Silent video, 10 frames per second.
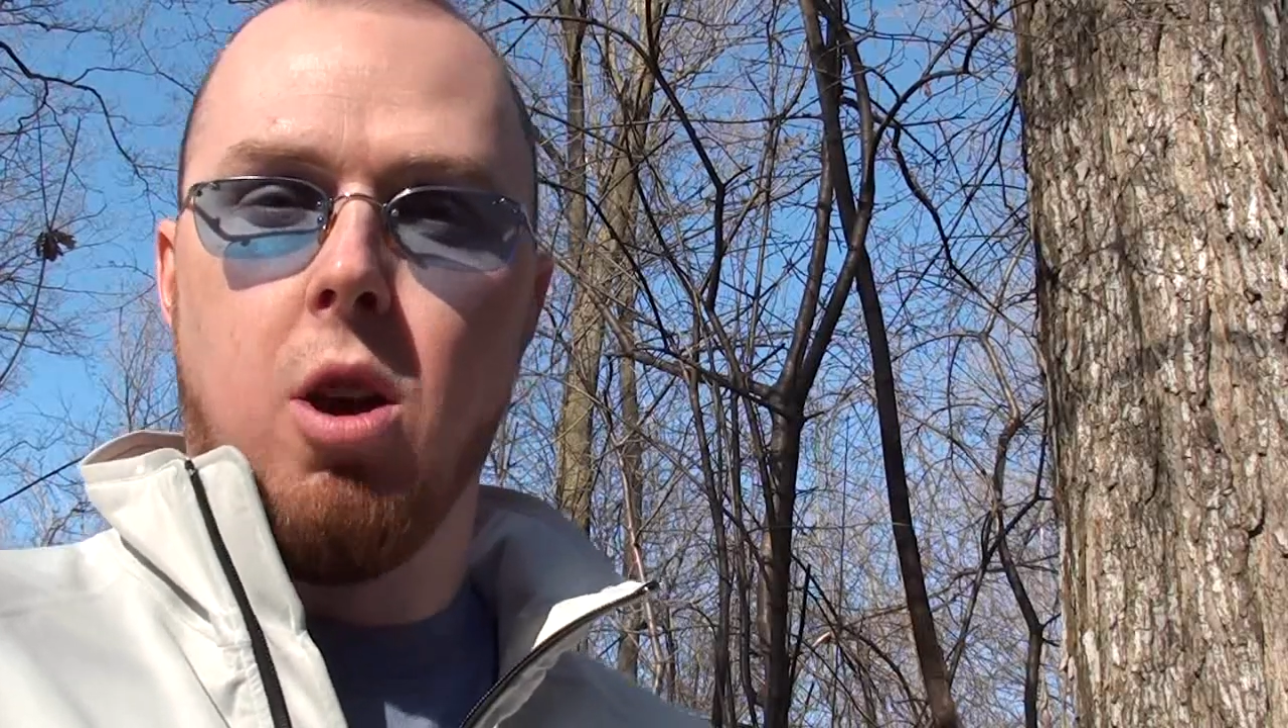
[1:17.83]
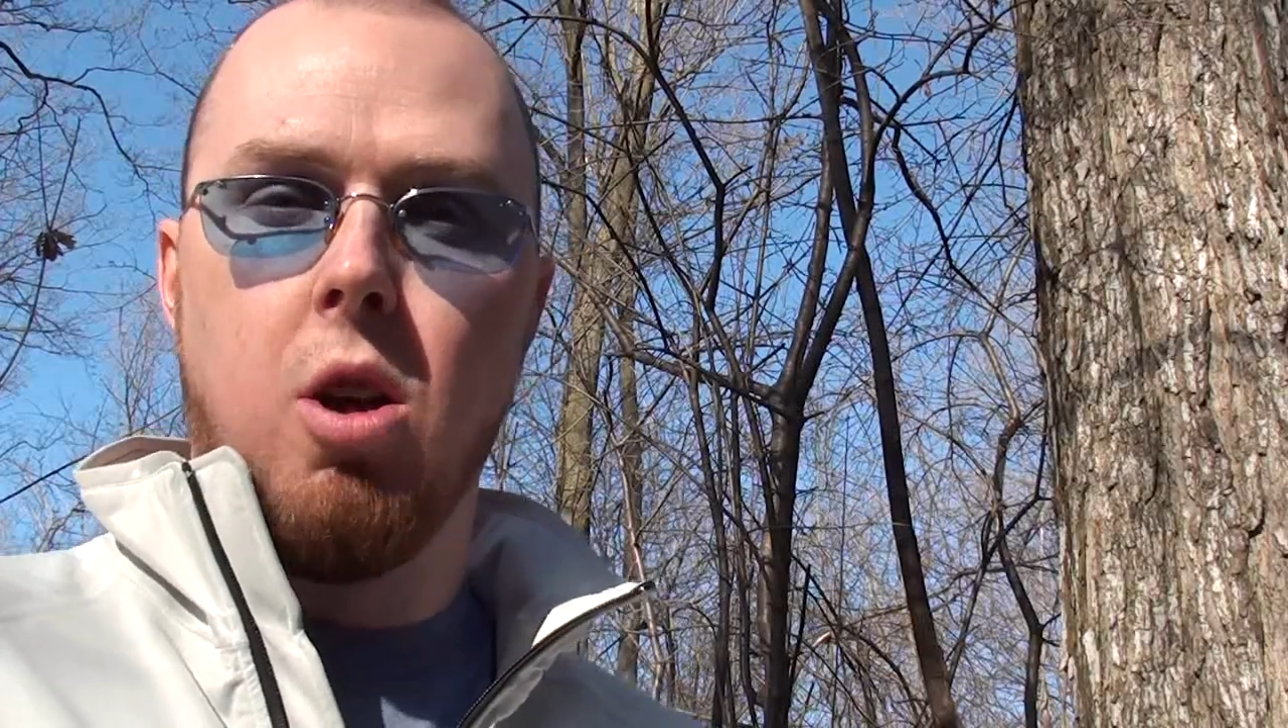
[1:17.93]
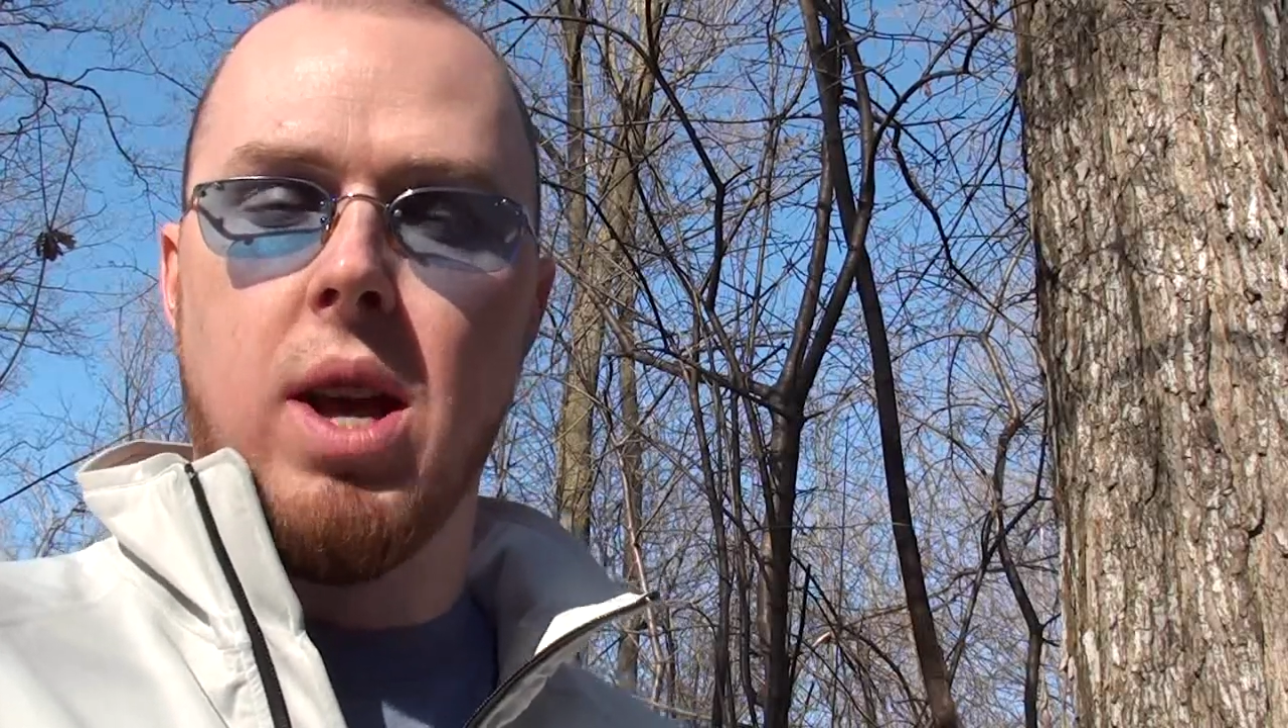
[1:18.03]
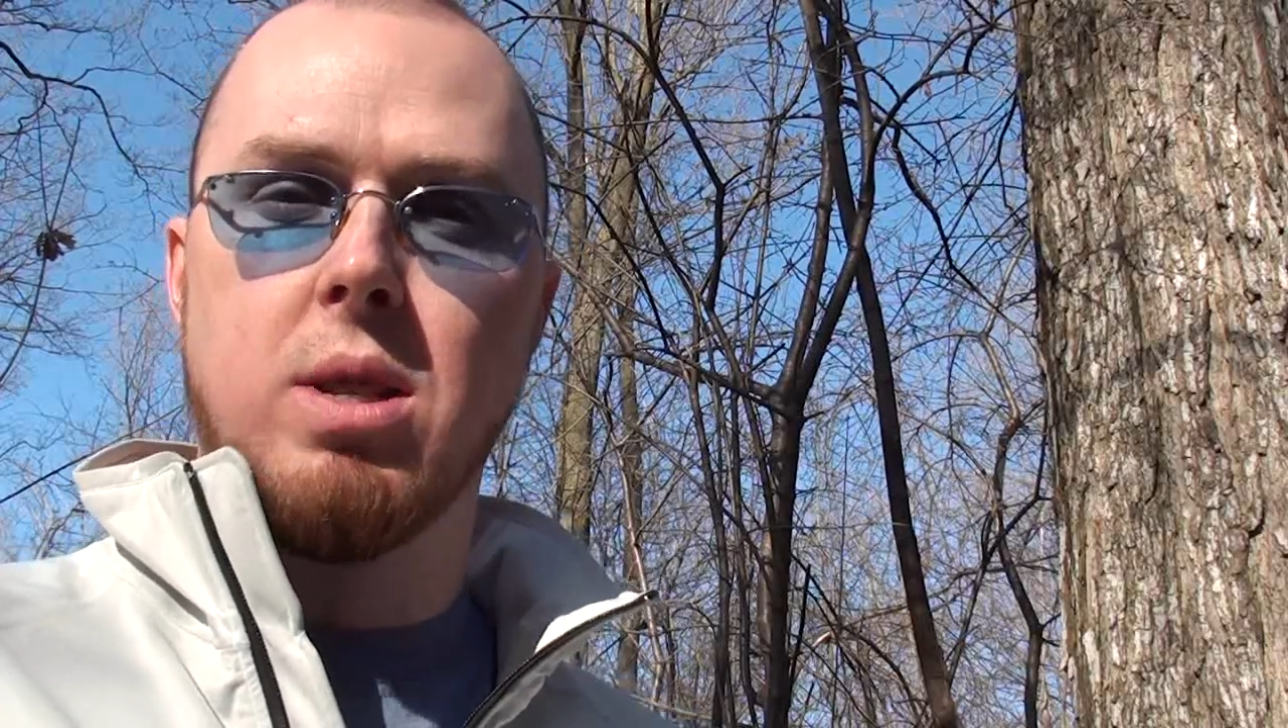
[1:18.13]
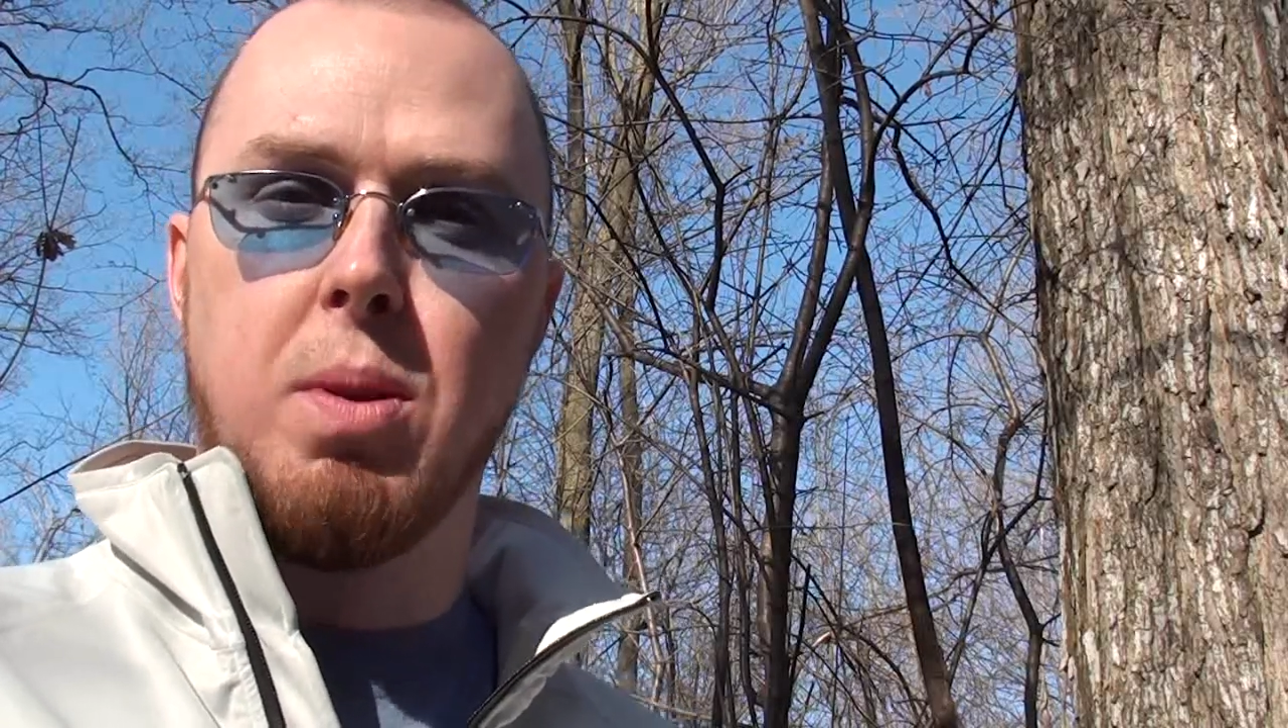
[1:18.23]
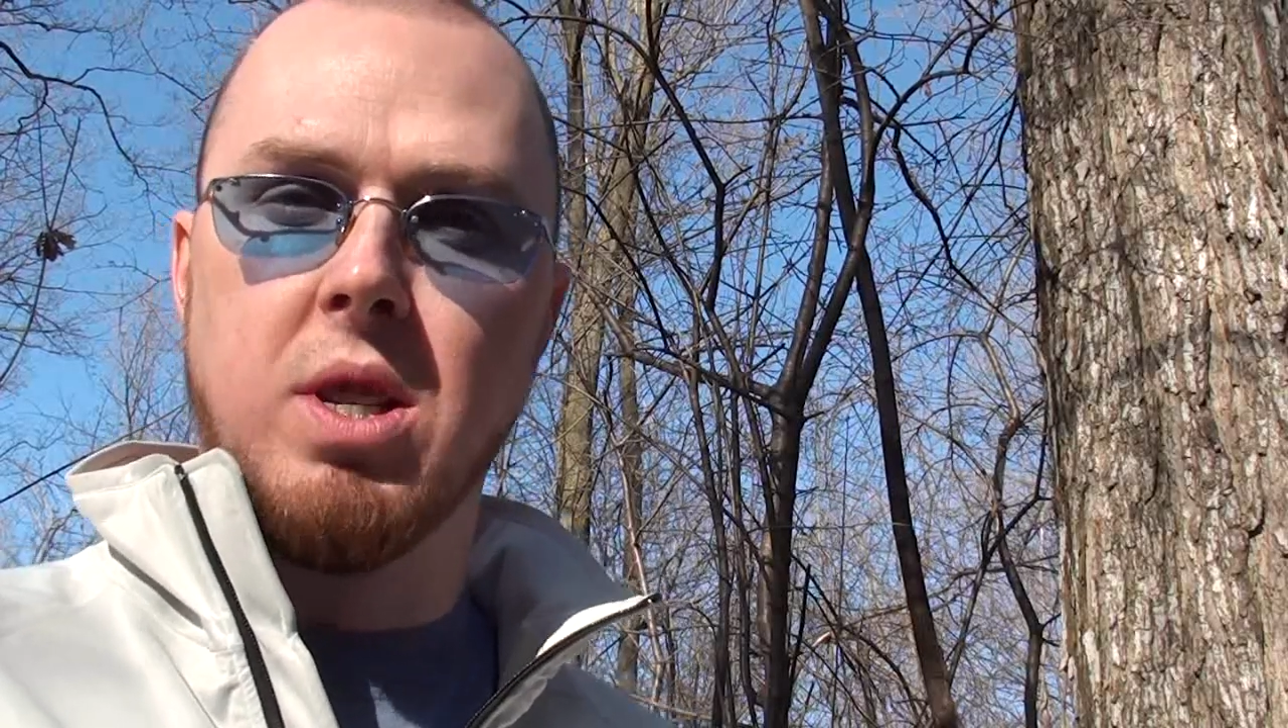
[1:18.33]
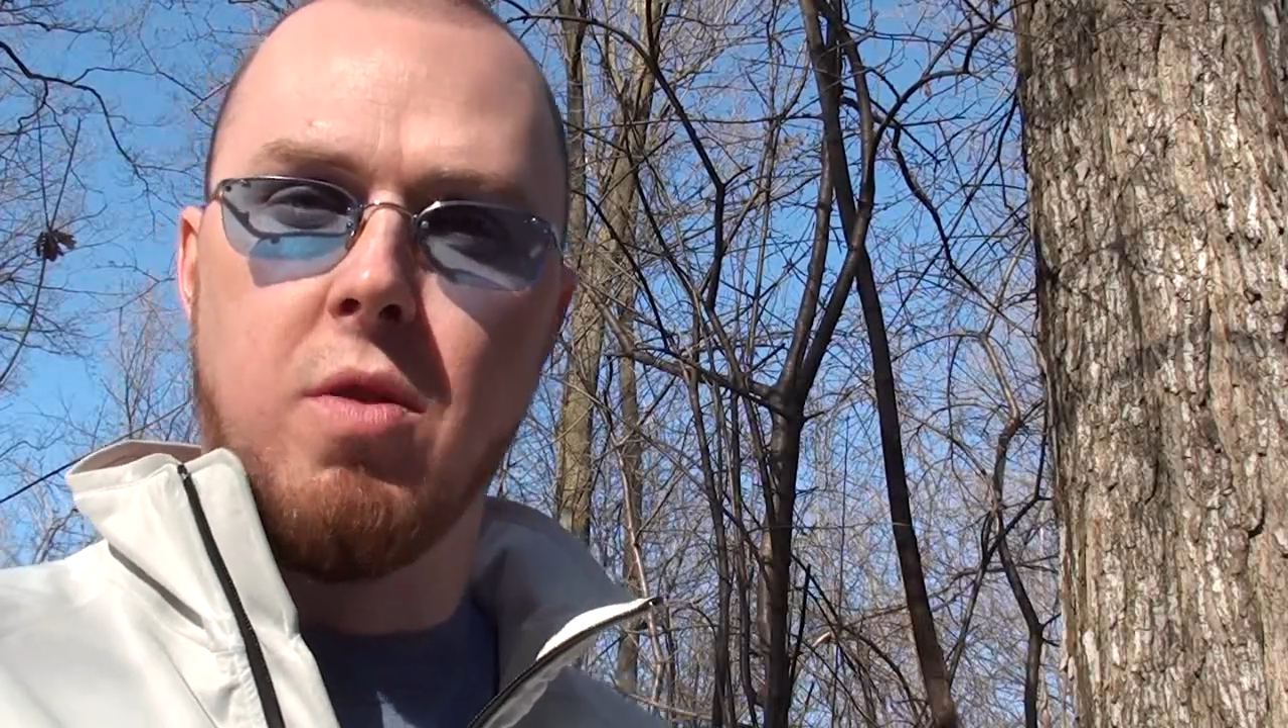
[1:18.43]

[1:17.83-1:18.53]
in all aspects